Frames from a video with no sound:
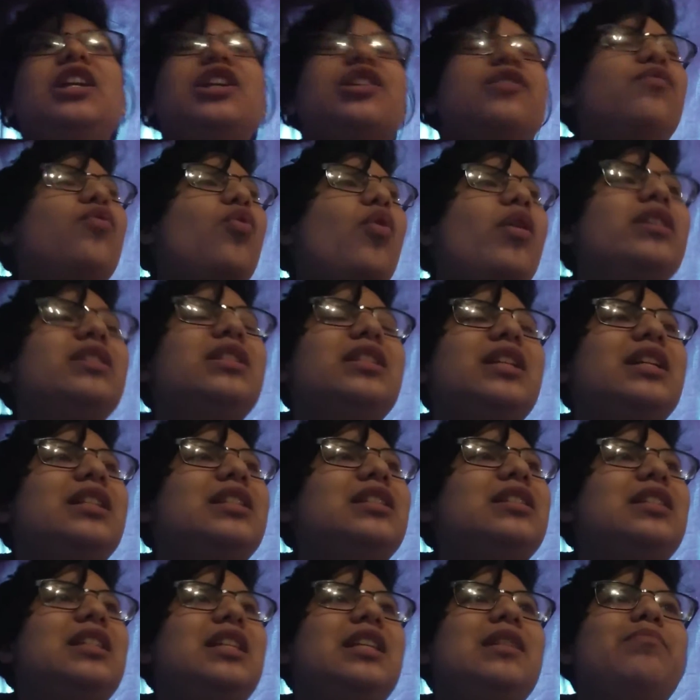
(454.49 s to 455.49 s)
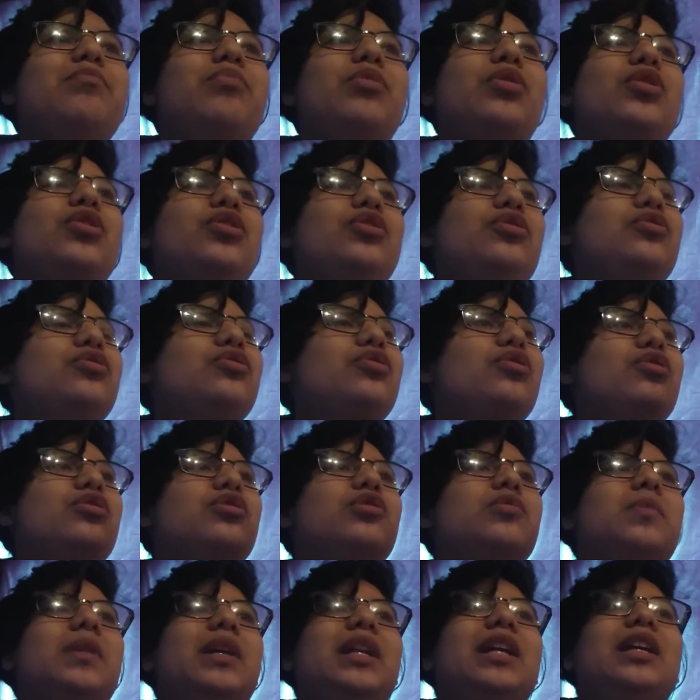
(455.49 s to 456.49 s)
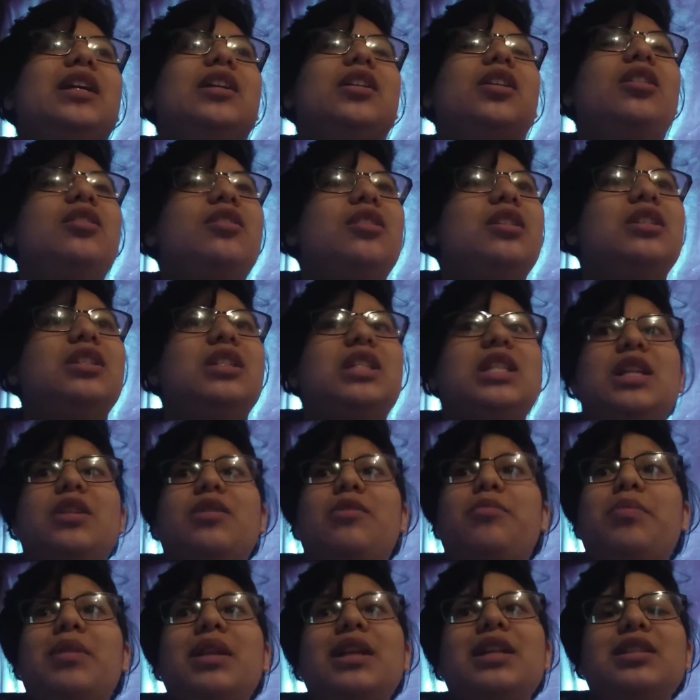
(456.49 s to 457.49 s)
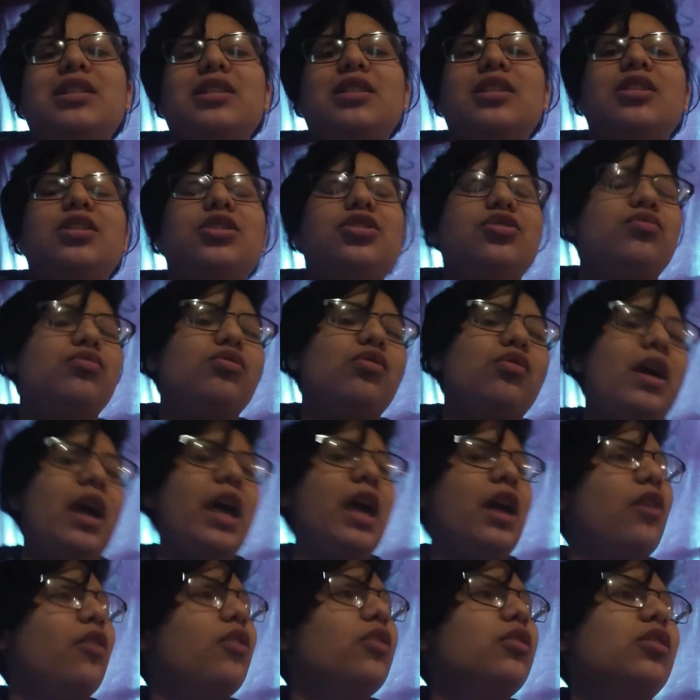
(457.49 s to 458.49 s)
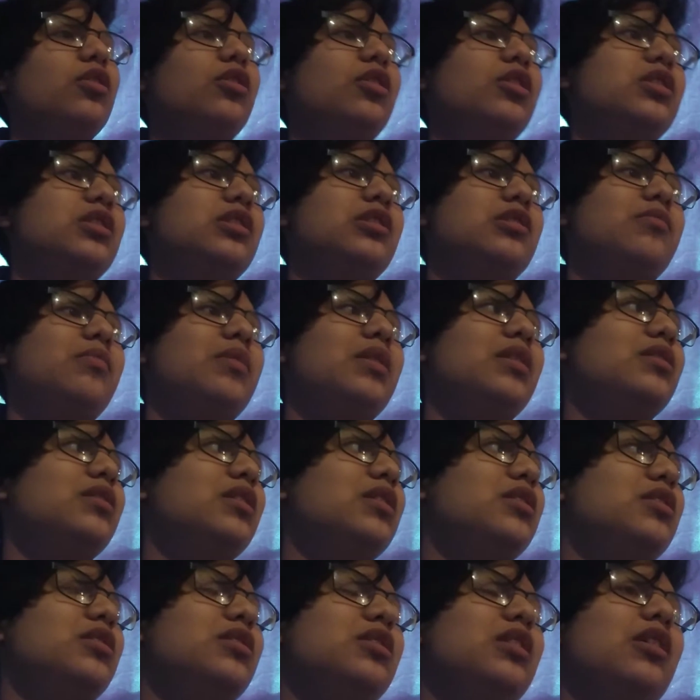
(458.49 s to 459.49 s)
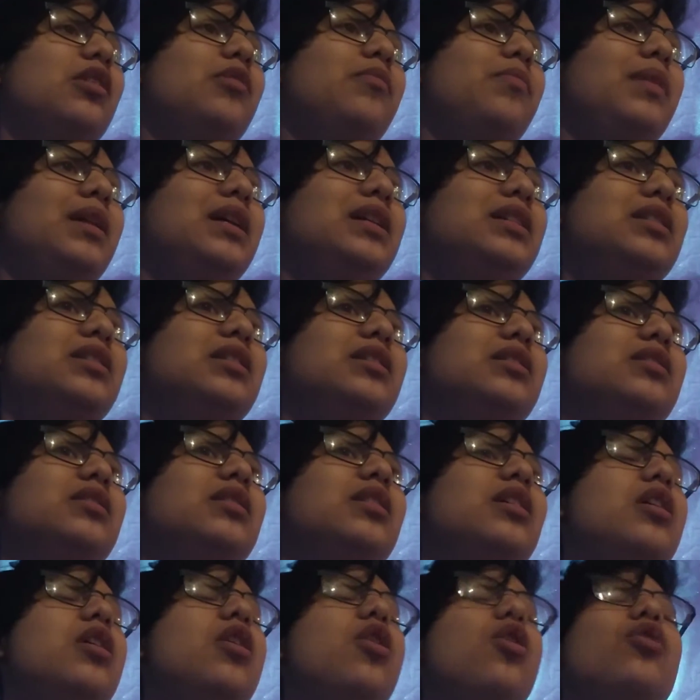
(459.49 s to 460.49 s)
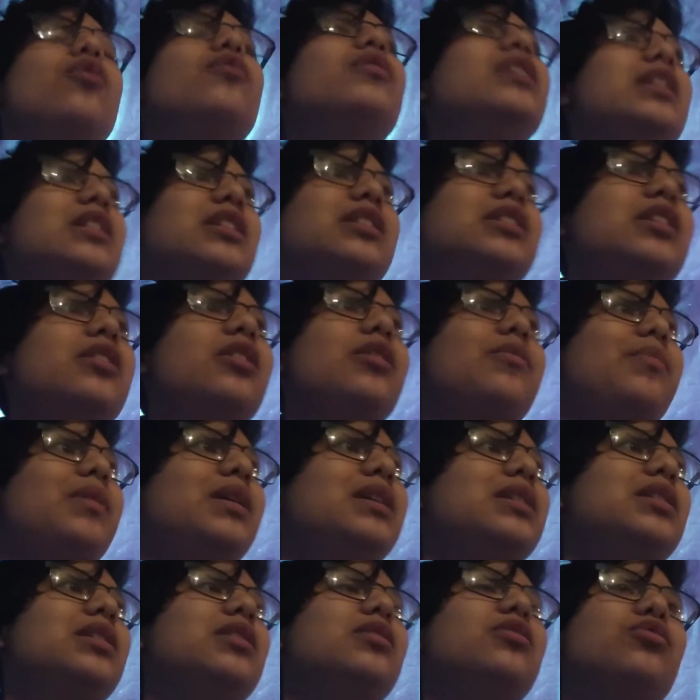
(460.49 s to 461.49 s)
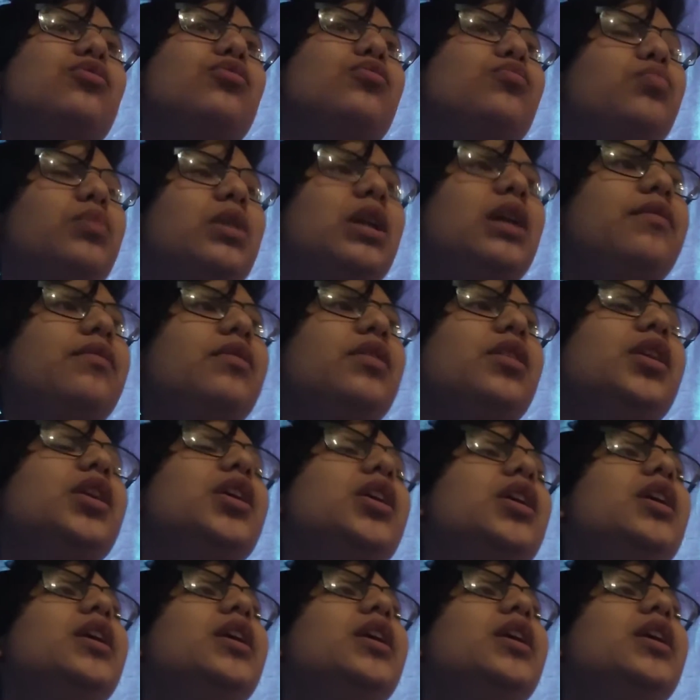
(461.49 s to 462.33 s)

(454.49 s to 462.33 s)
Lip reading: Your voice gets deeper. You start sweating in unnecessary places. You grow hair in unnecessary places, or necessary places, or whatever.